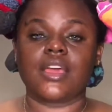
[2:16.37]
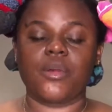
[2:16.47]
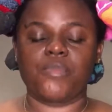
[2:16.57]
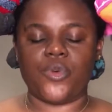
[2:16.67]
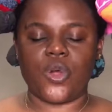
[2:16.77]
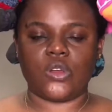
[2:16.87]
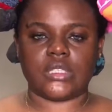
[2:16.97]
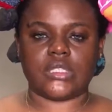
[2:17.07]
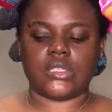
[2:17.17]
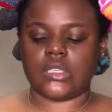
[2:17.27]
Pro
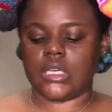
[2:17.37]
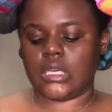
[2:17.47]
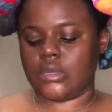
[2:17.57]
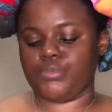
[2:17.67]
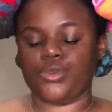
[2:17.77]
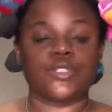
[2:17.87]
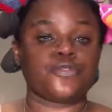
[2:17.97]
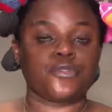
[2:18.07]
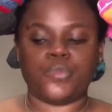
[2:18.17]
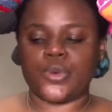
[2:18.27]
Conceal in
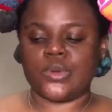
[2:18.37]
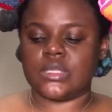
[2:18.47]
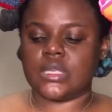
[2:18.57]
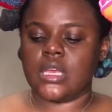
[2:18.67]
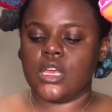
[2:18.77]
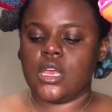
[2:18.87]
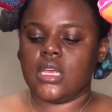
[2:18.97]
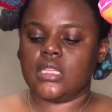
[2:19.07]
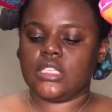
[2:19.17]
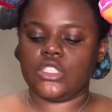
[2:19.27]
Beautiful Bronze.
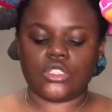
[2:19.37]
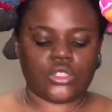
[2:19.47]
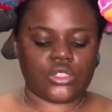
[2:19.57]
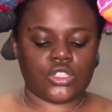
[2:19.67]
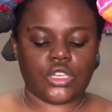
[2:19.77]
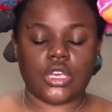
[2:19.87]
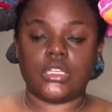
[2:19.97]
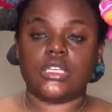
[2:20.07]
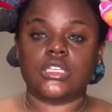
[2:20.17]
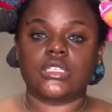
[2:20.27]
This shade
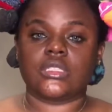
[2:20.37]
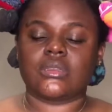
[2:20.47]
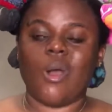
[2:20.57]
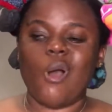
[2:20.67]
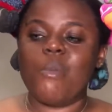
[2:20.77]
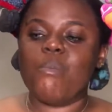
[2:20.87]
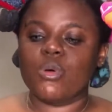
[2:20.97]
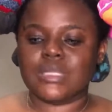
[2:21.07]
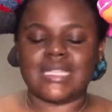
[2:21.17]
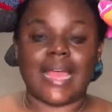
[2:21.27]
is
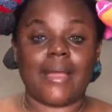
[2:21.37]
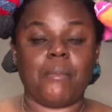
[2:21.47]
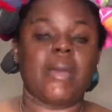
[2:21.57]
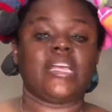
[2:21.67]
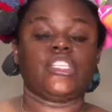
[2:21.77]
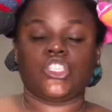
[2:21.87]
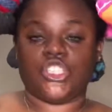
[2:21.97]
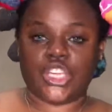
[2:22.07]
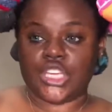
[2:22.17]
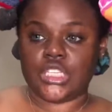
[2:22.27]
almost like my
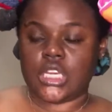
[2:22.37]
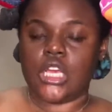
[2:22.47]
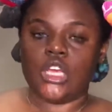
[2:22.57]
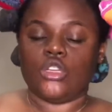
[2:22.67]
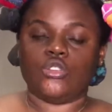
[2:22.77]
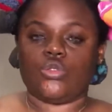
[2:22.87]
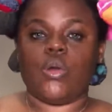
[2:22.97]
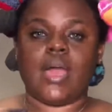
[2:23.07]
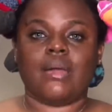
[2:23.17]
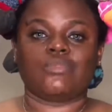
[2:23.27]
shade, so
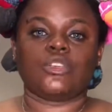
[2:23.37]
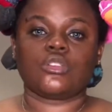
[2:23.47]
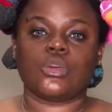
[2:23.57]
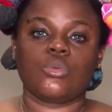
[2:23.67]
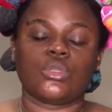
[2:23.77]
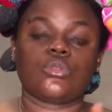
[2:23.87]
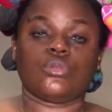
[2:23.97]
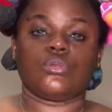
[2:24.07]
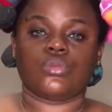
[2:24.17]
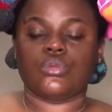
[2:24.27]
I am just going
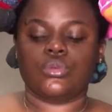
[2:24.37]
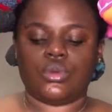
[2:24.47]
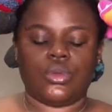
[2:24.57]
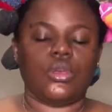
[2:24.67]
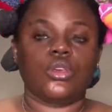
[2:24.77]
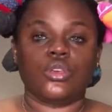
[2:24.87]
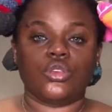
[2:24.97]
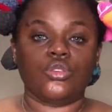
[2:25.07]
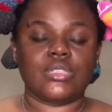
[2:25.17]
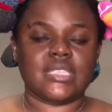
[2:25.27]
to
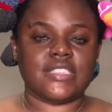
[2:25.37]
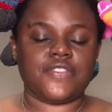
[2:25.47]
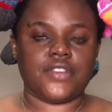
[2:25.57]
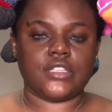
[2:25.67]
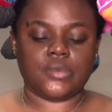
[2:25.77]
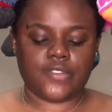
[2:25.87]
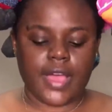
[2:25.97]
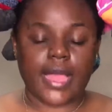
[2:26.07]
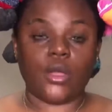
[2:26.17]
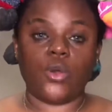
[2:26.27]
use this first before
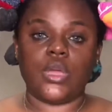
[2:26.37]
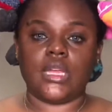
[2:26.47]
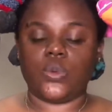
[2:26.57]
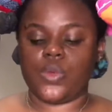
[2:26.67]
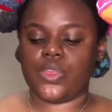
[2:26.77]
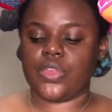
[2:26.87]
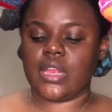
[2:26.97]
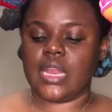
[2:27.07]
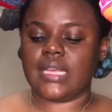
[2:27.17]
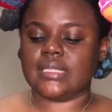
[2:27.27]
I go in with a
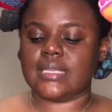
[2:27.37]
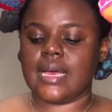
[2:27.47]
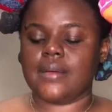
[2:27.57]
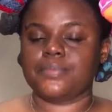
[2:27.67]
lighter